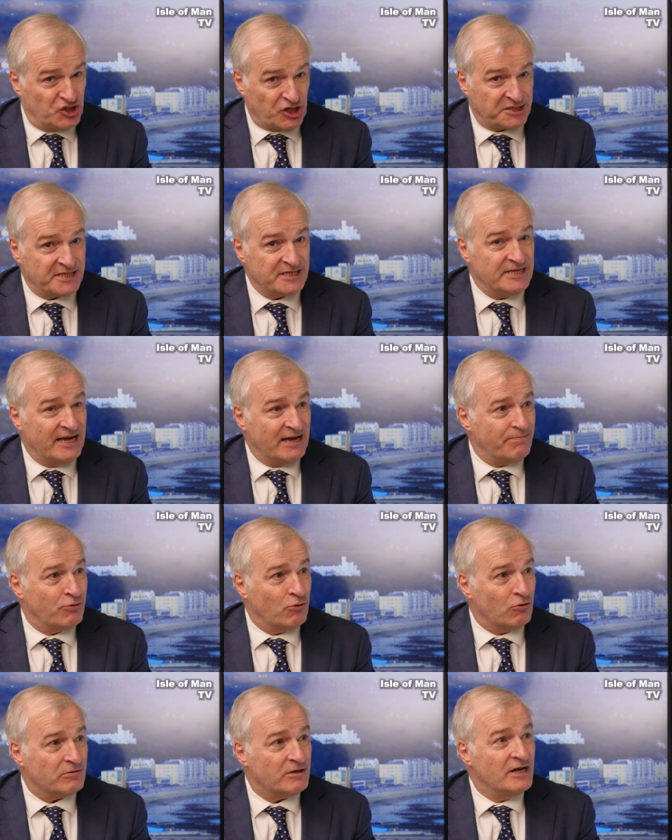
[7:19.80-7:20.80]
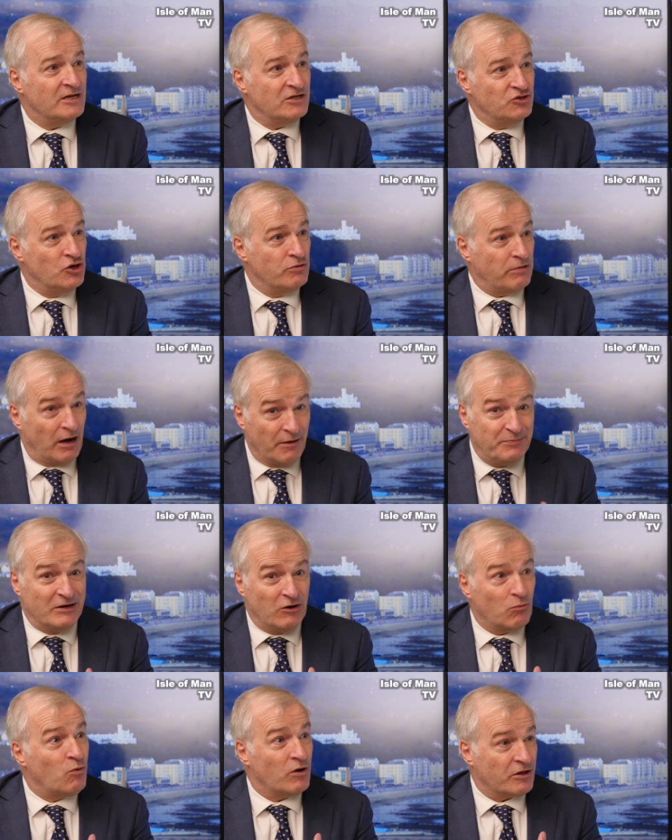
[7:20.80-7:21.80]
Shutting the airport. You, I've
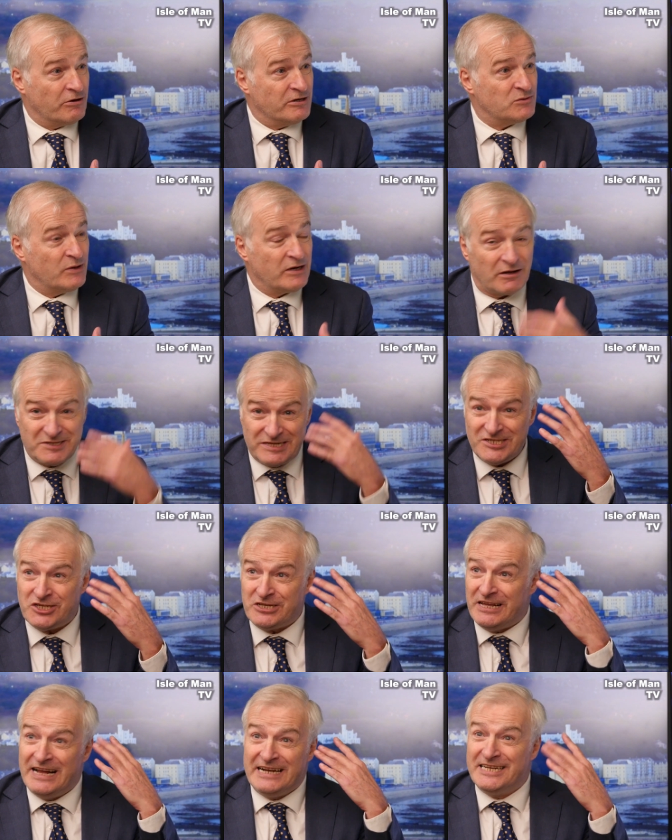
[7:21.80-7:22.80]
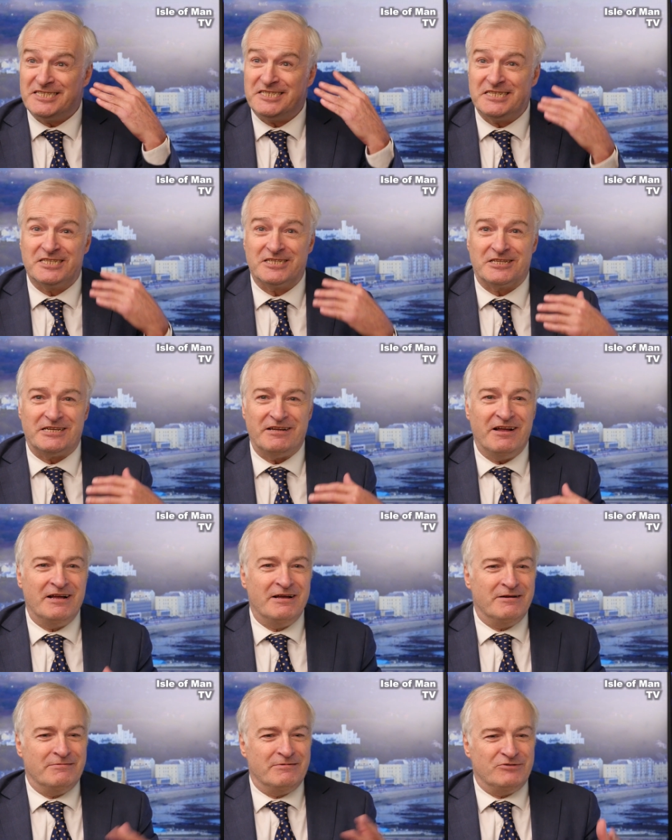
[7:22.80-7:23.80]
been on one of those when yeah. I was literally listening to the
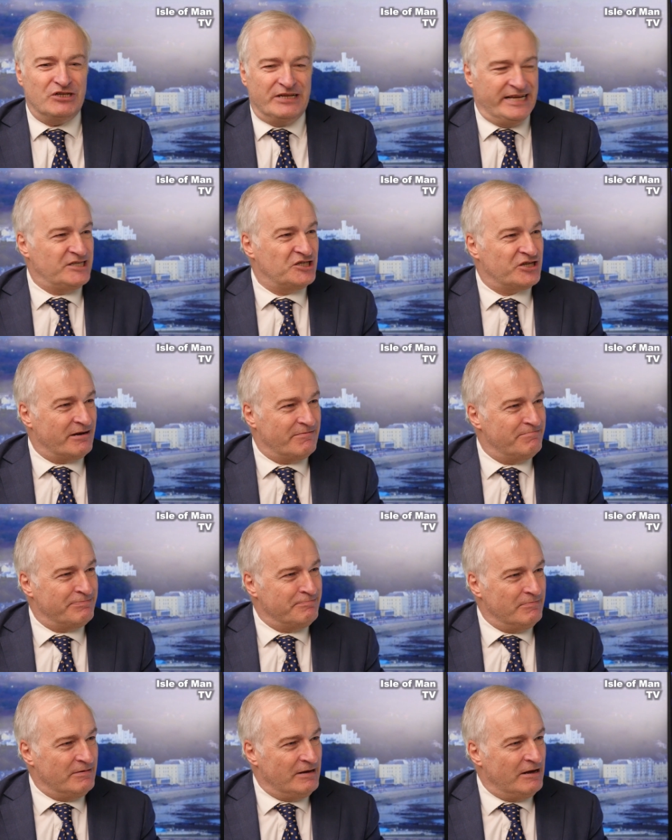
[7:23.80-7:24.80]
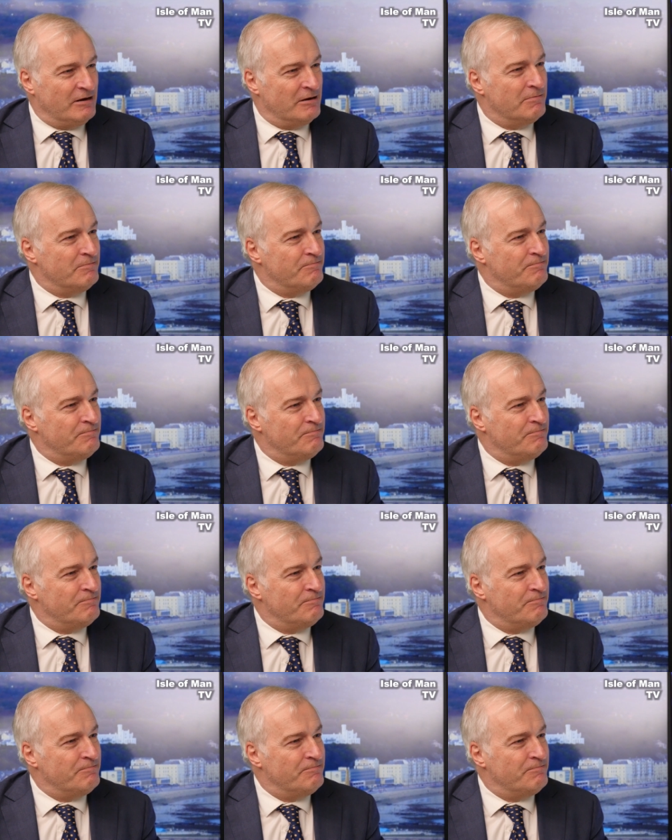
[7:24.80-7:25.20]
EasyJet uh, um, uh, and,